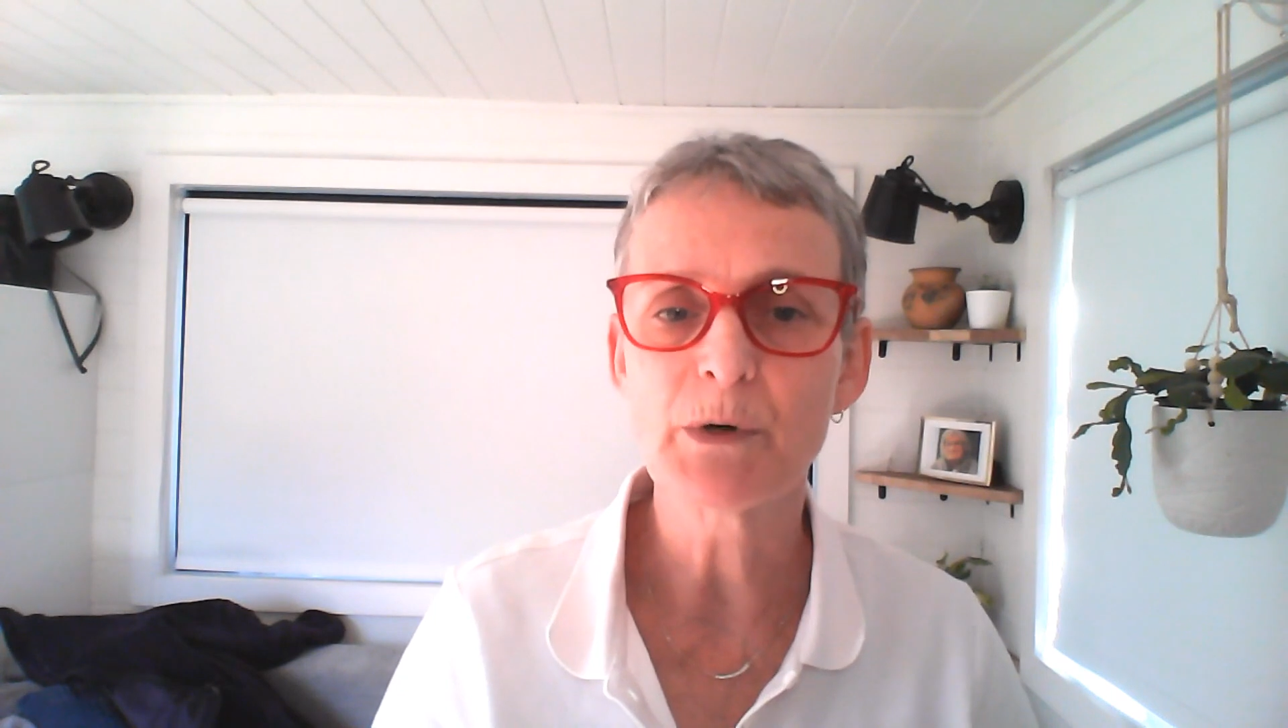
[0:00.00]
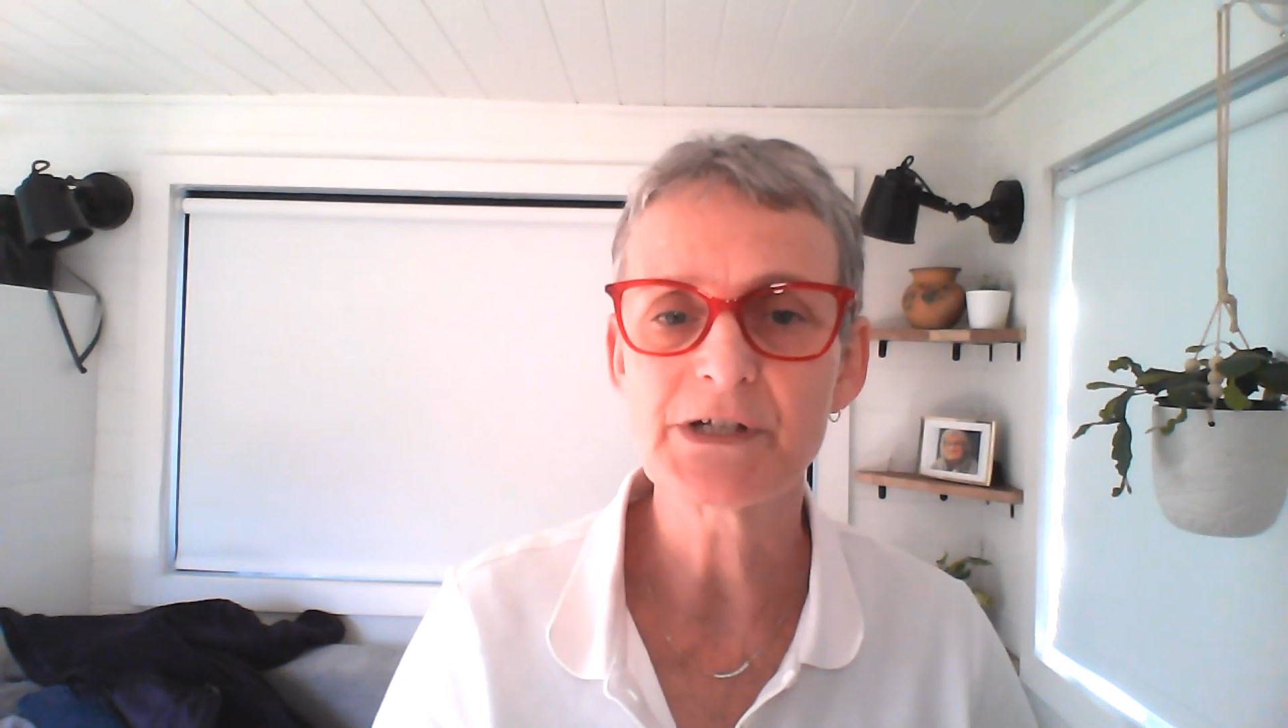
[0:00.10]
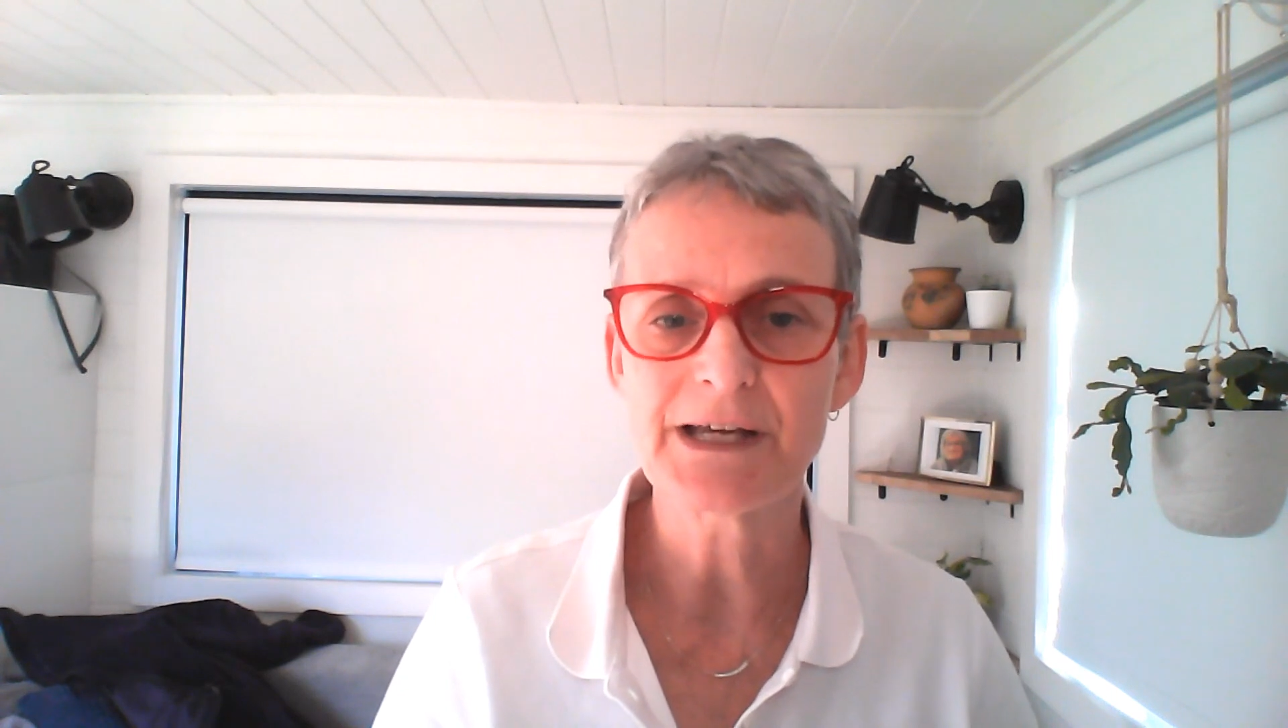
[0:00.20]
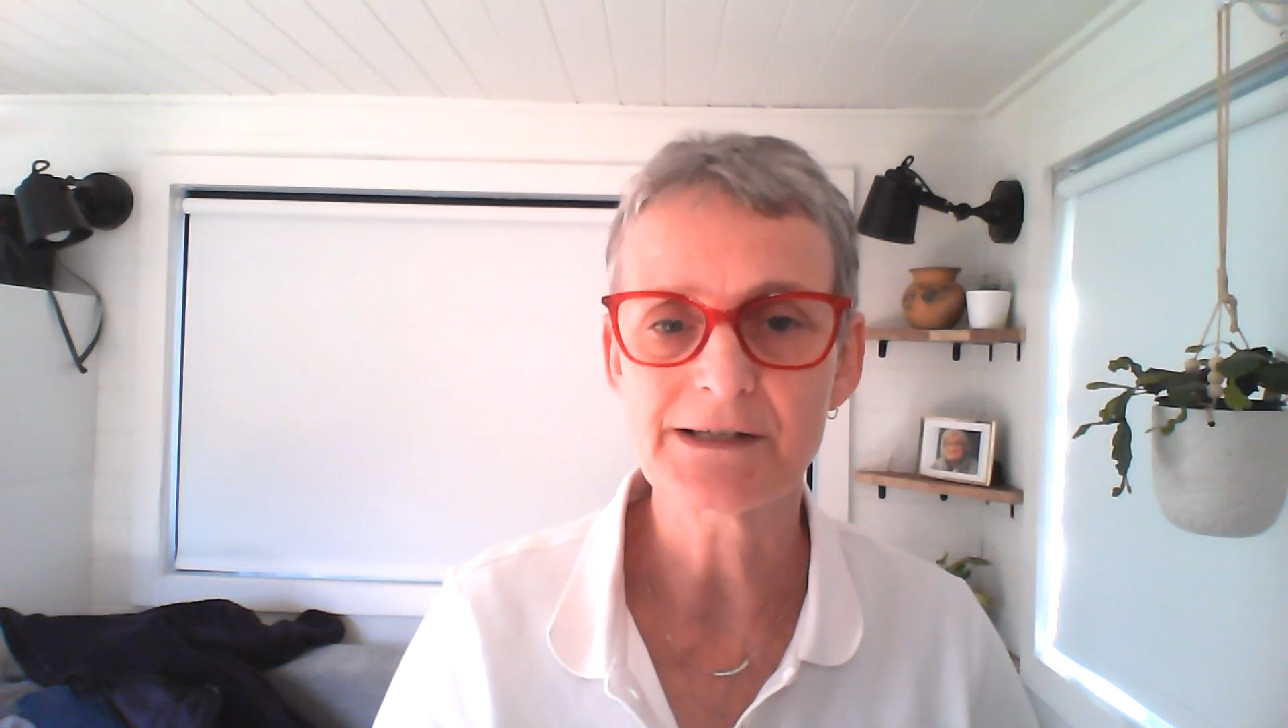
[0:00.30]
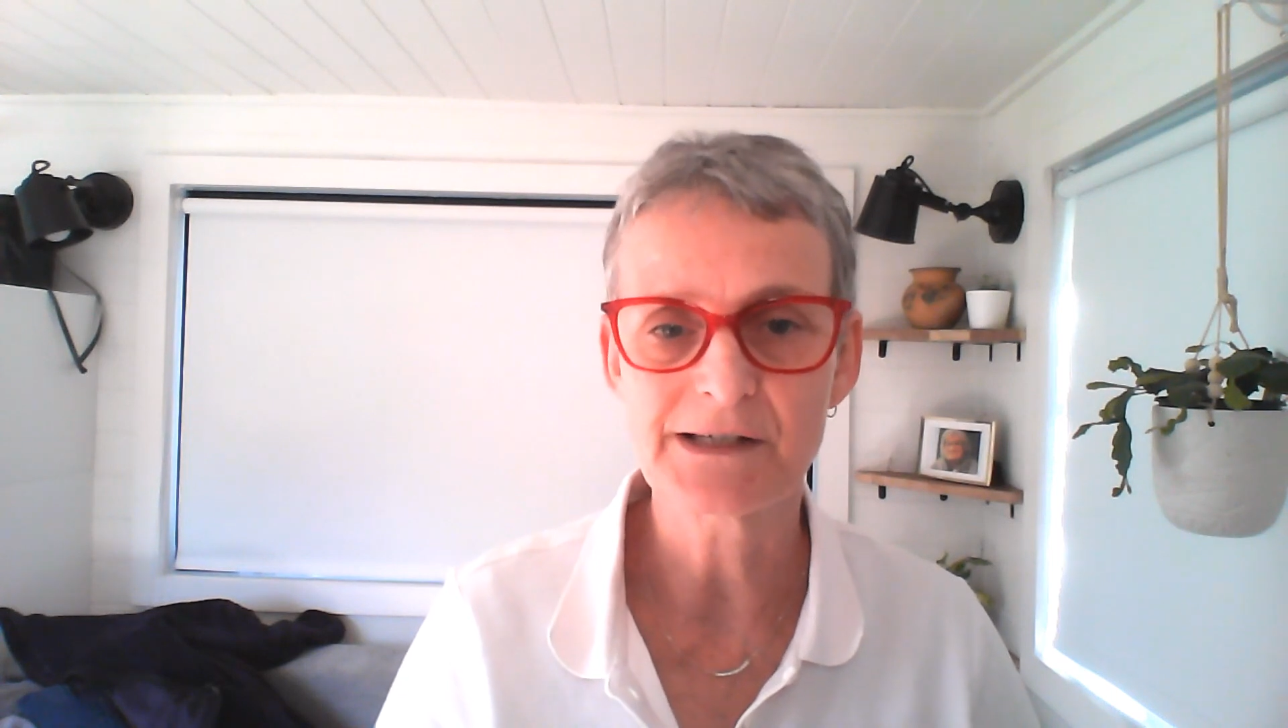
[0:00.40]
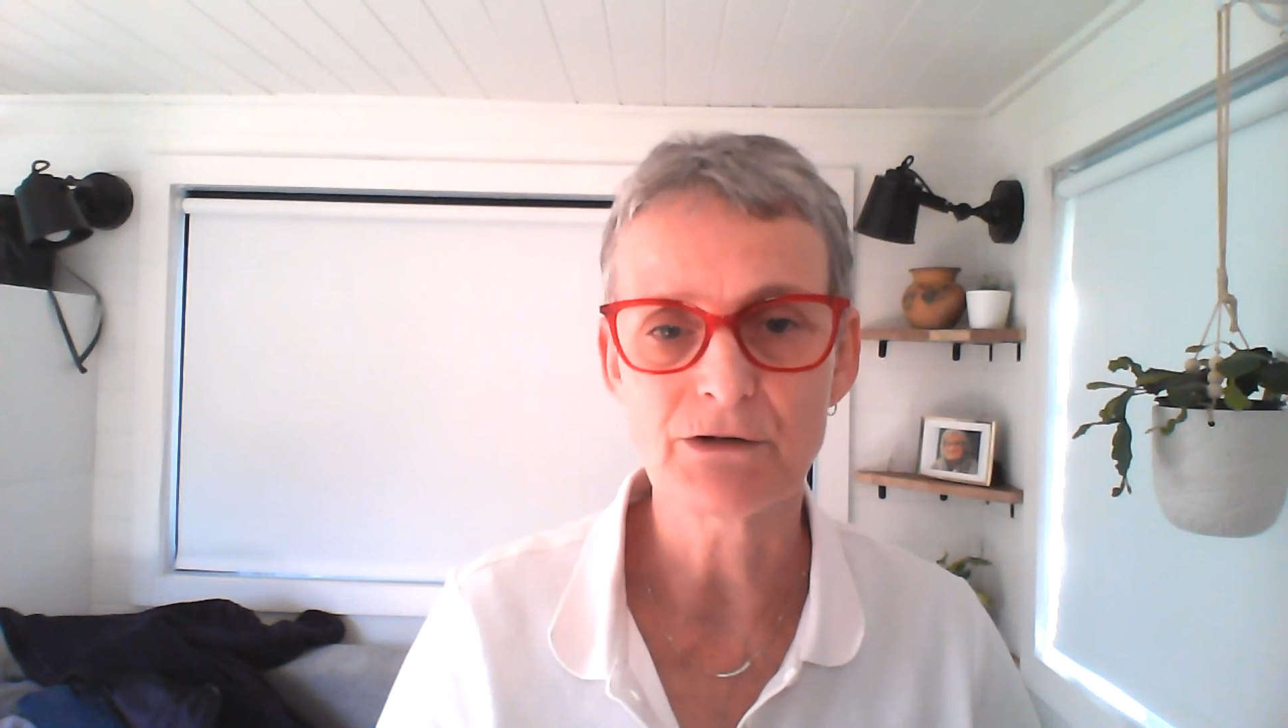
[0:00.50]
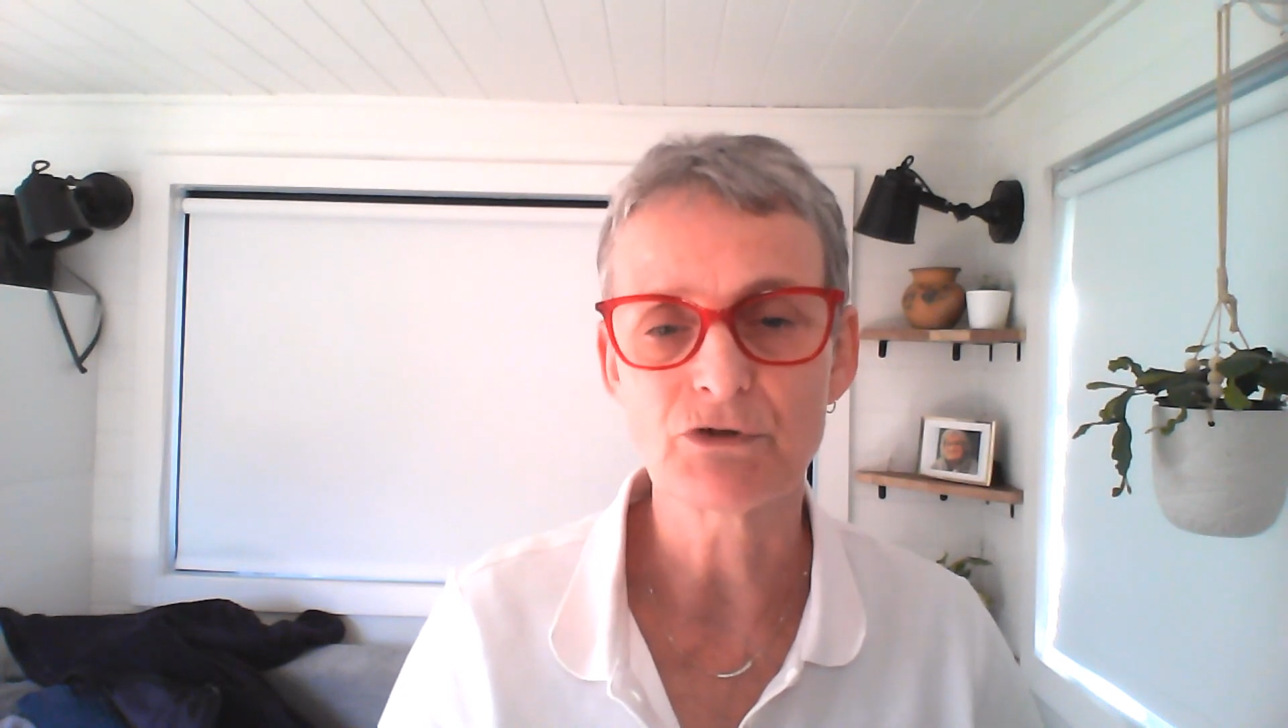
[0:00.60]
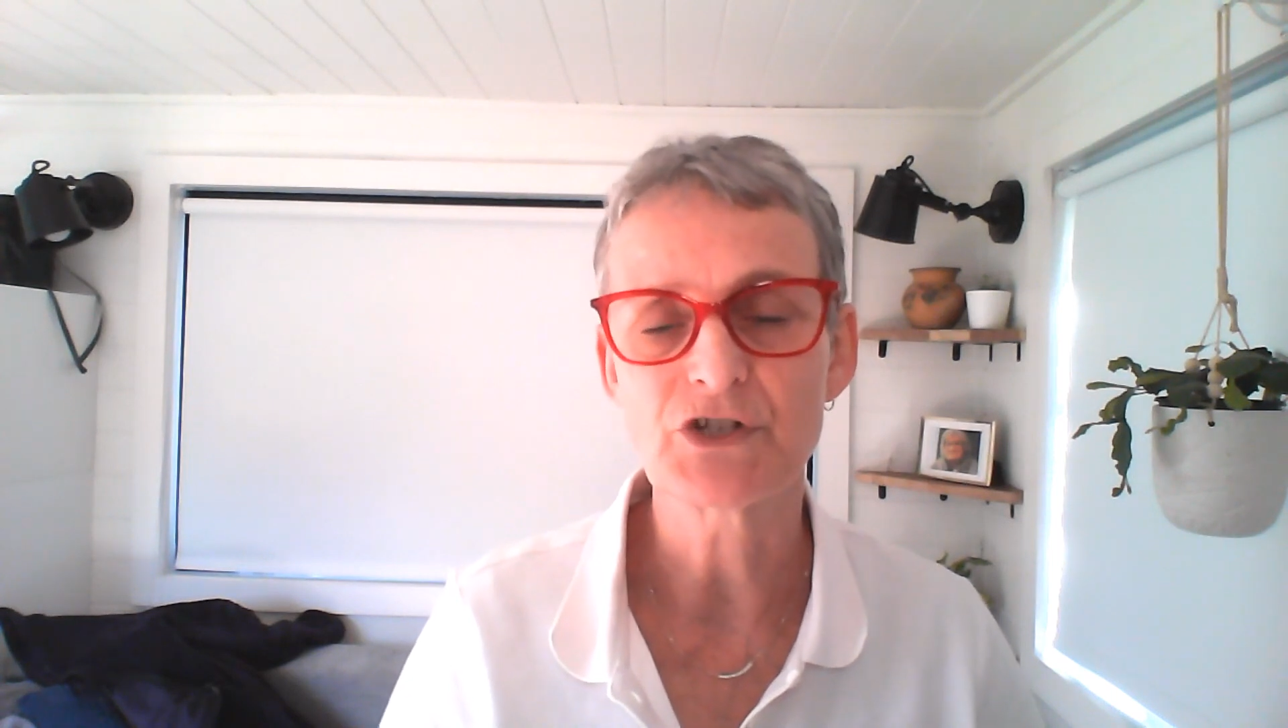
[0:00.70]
to get serious